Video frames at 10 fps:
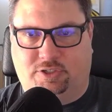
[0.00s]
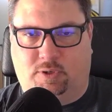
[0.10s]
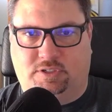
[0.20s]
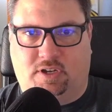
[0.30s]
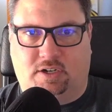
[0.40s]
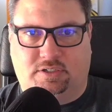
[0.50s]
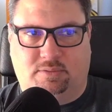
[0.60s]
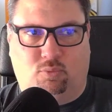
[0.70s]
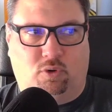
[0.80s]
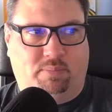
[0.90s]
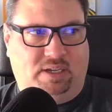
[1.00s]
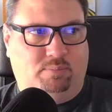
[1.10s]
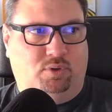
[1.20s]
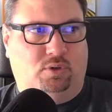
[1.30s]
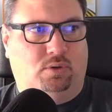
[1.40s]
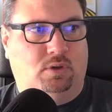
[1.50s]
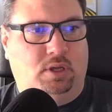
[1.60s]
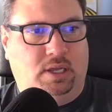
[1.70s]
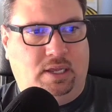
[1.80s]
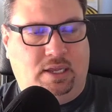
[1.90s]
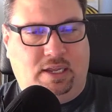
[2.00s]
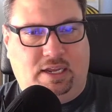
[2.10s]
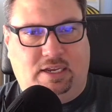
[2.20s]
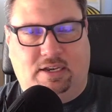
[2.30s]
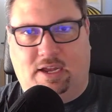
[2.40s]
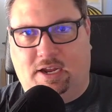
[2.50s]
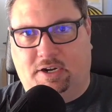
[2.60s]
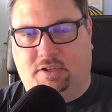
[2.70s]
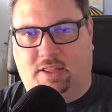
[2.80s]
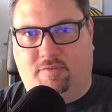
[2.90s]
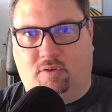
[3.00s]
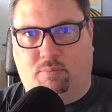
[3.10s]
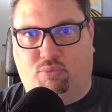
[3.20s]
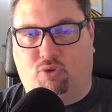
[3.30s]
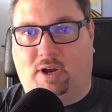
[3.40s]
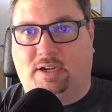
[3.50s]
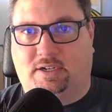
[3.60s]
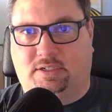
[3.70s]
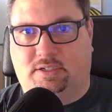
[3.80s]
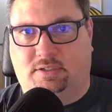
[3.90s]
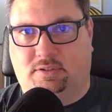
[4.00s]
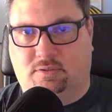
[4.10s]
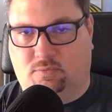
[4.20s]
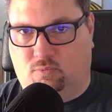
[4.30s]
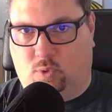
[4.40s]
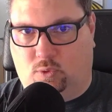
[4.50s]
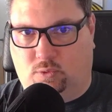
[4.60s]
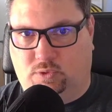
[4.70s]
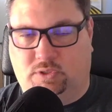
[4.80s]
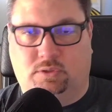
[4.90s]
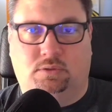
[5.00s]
So I talked to more people in higher level product roles.